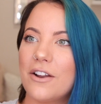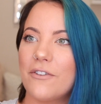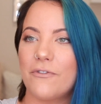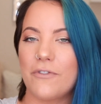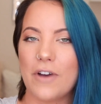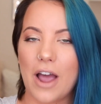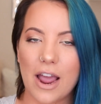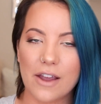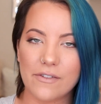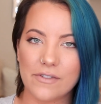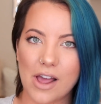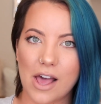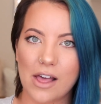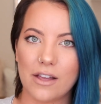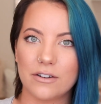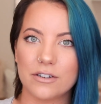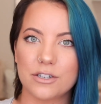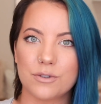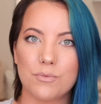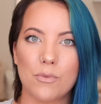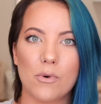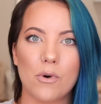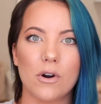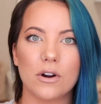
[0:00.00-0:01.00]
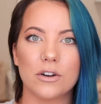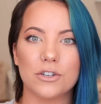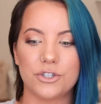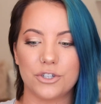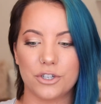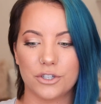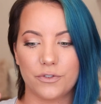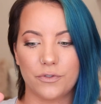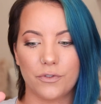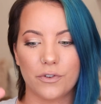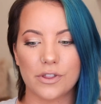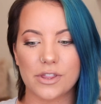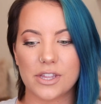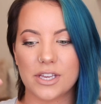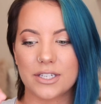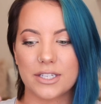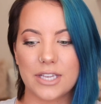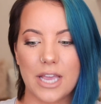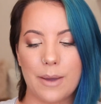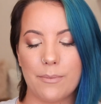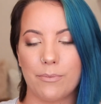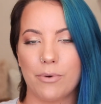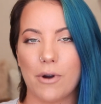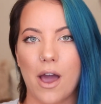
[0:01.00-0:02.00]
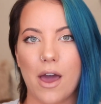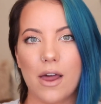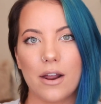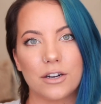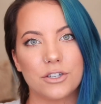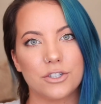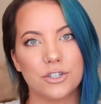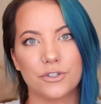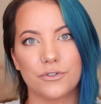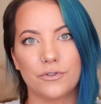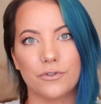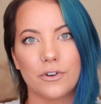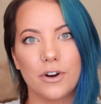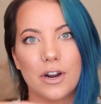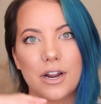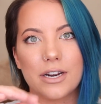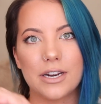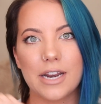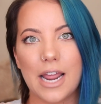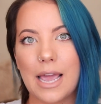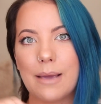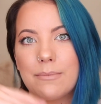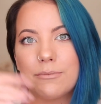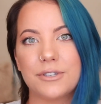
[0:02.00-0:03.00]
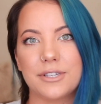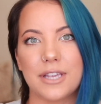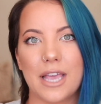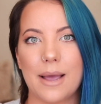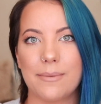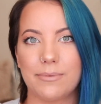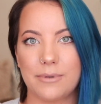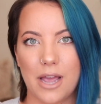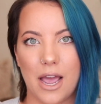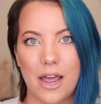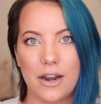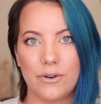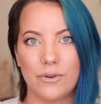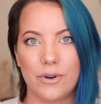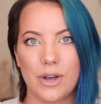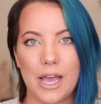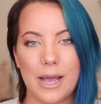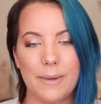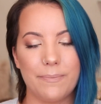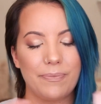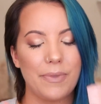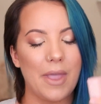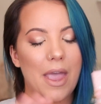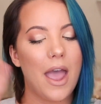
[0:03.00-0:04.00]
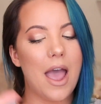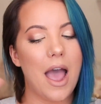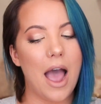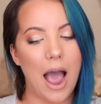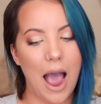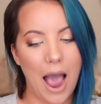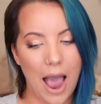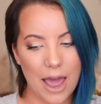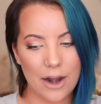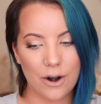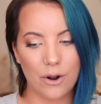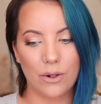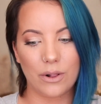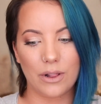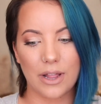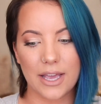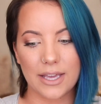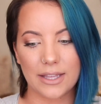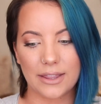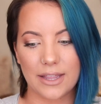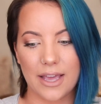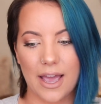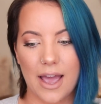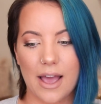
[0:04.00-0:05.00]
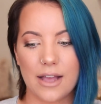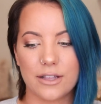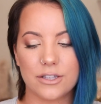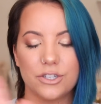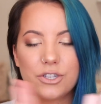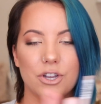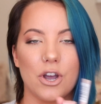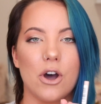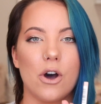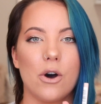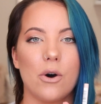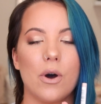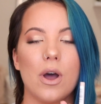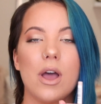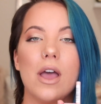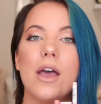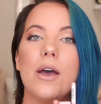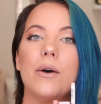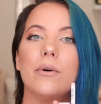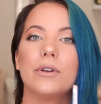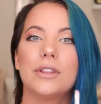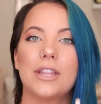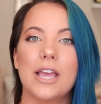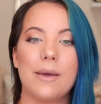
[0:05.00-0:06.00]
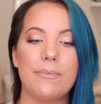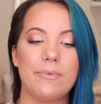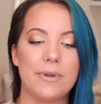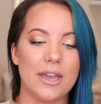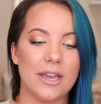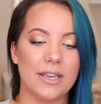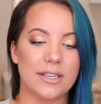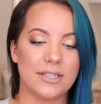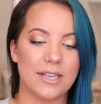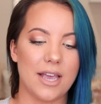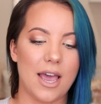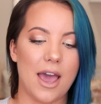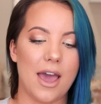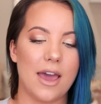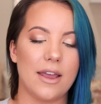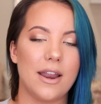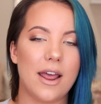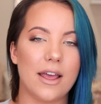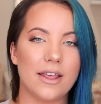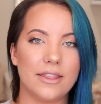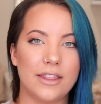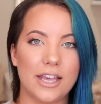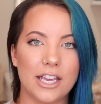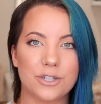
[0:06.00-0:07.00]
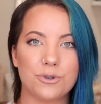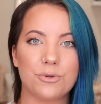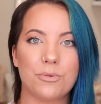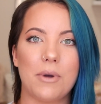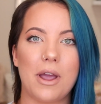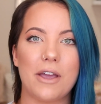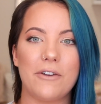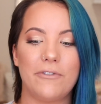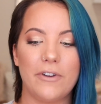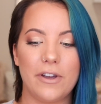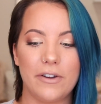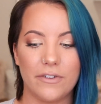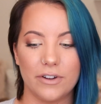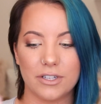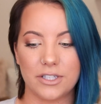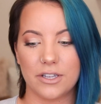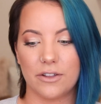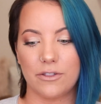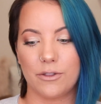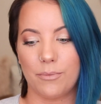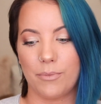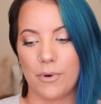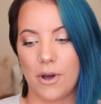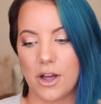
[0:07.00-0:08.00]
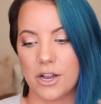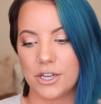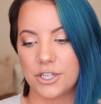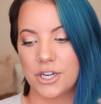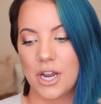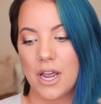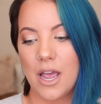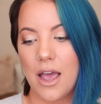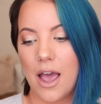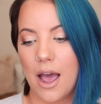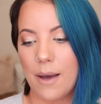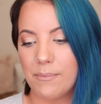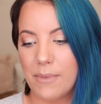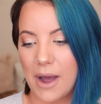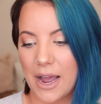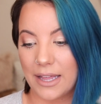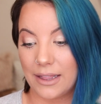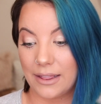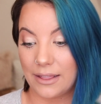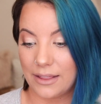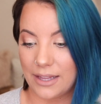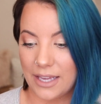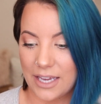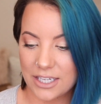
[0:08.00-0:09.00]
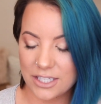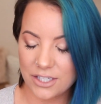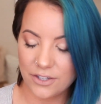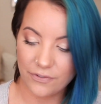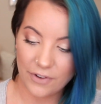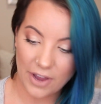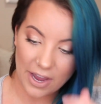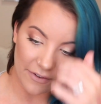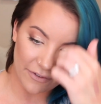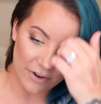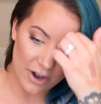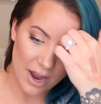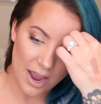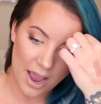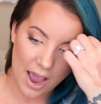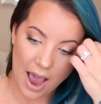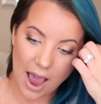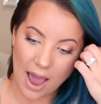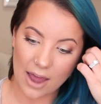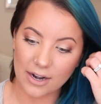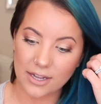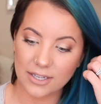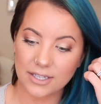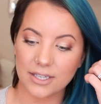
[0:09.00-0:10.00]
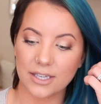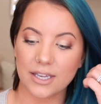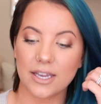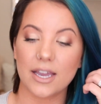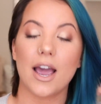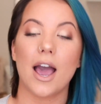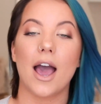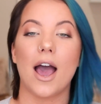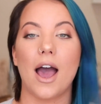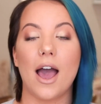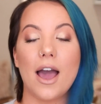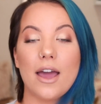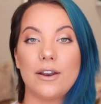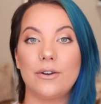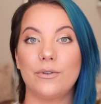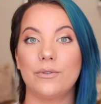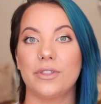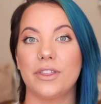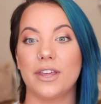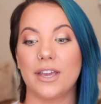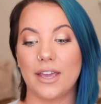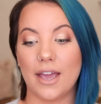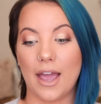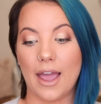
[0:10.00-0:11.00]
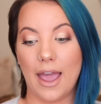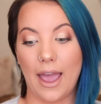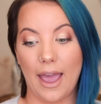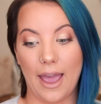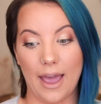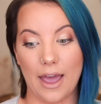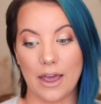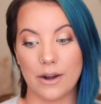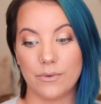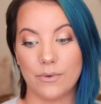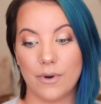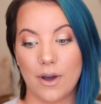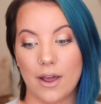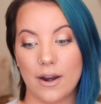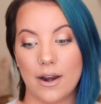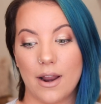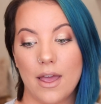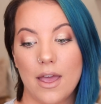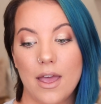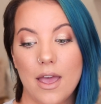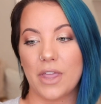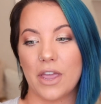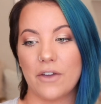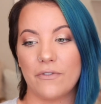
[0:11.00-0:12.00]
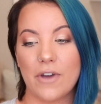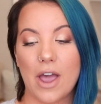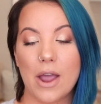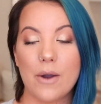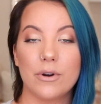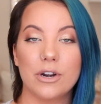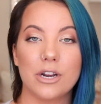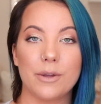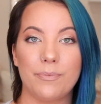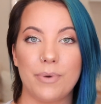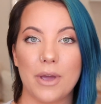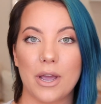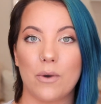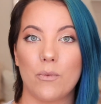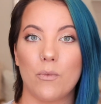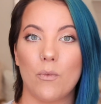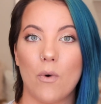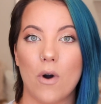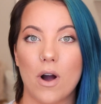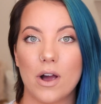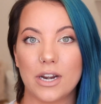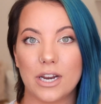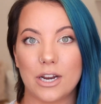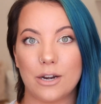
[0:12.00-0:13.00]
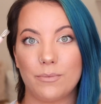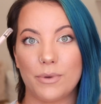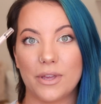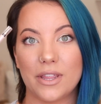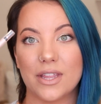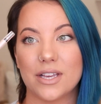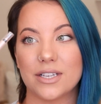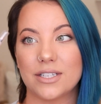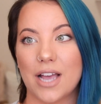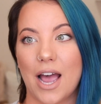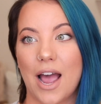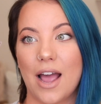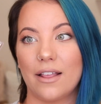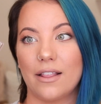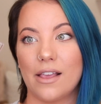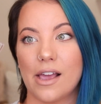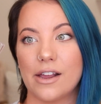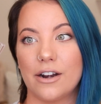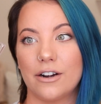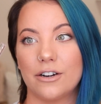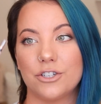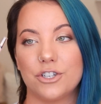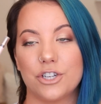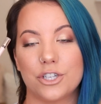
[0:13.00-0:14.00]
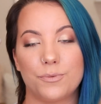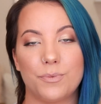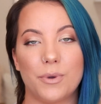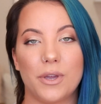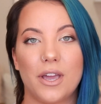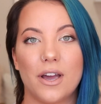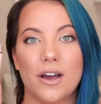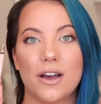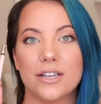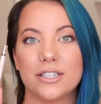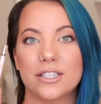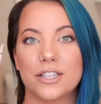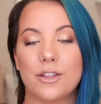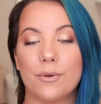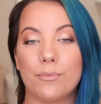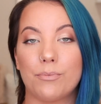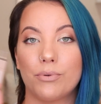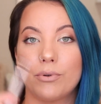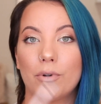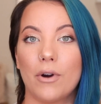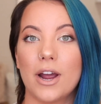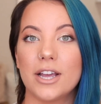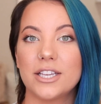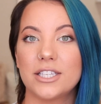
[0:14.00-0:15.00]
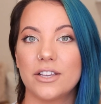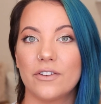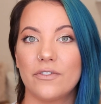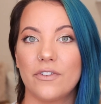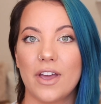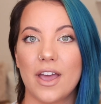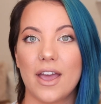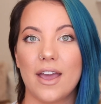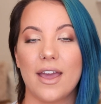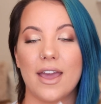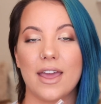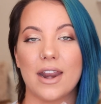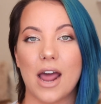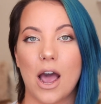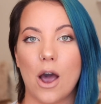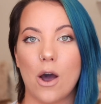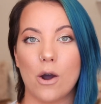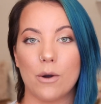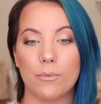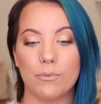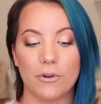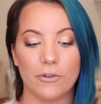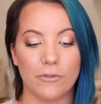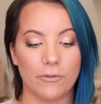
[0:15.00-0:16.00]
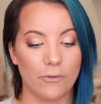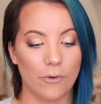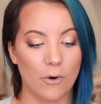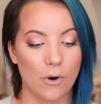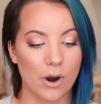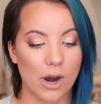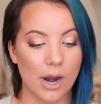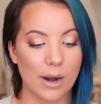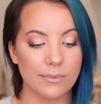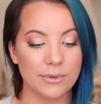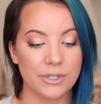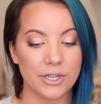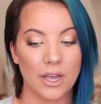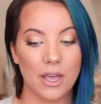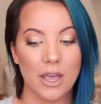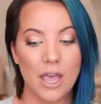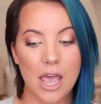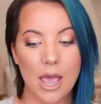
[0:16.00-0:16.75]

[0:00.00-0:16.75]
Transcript: to five dollars more just for the same product, just for a name slapped onto it, I don't like that. So with that being said, these were my favorites of the bunch. My least favorite, honestly, I don't think I had one. If I were to pick one, it'd be this eyeliner just because the price of it and how it performed.